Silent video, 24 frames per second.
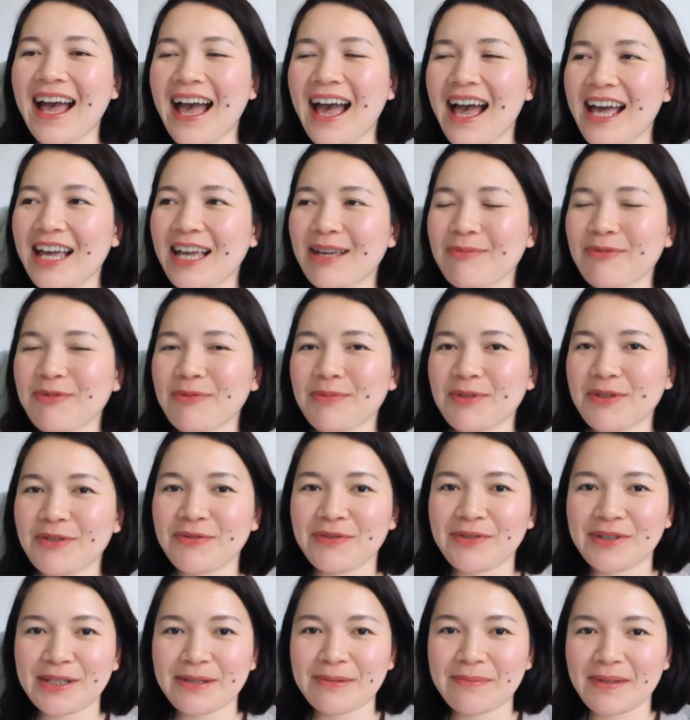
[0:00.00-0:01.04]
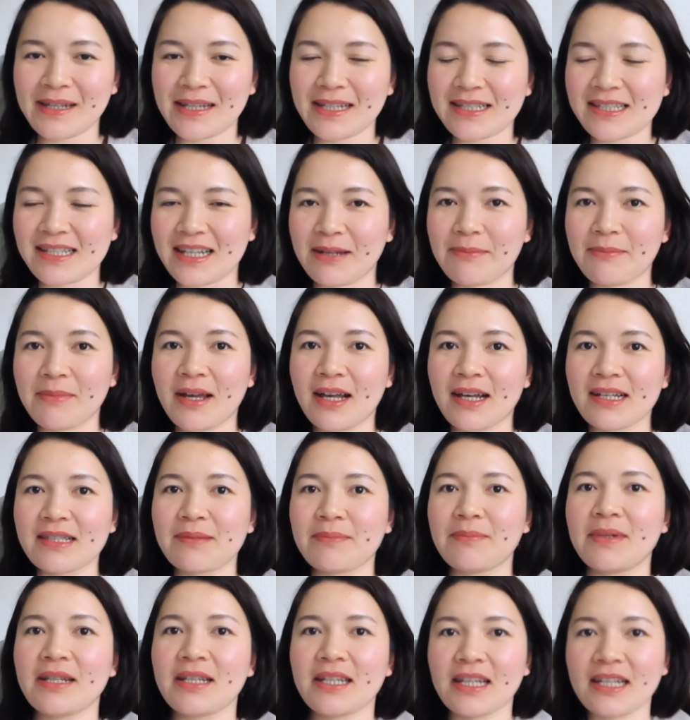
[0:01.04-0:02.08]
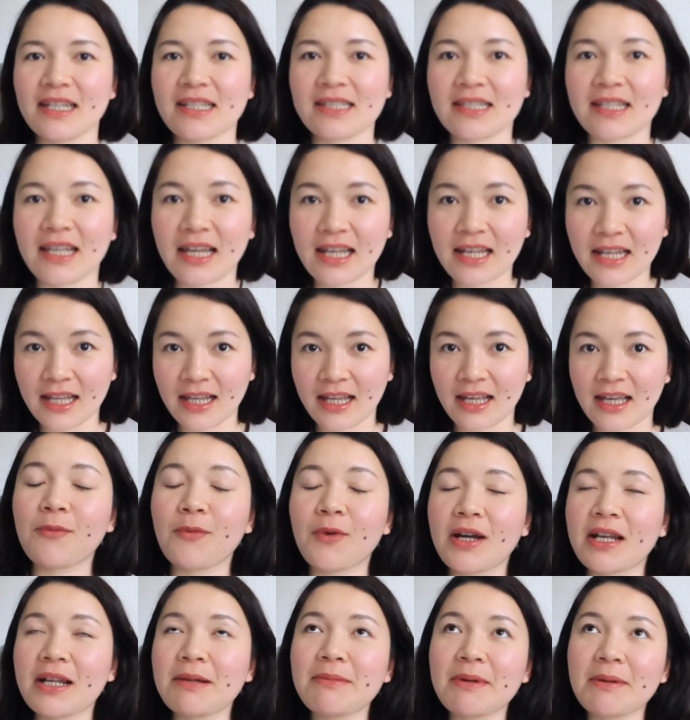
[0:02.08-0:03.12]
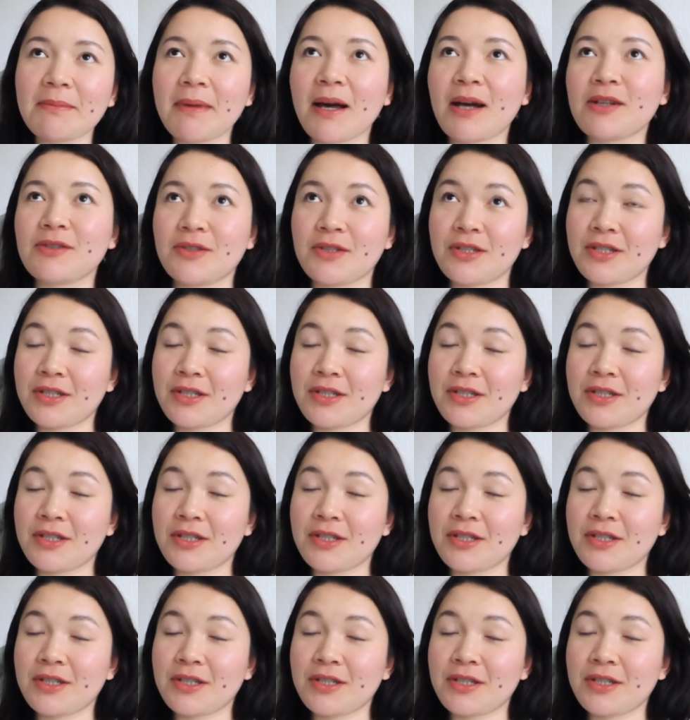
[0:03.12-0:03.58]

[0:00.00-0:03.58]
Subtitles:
And my husband is Ghanaian. What I'm about to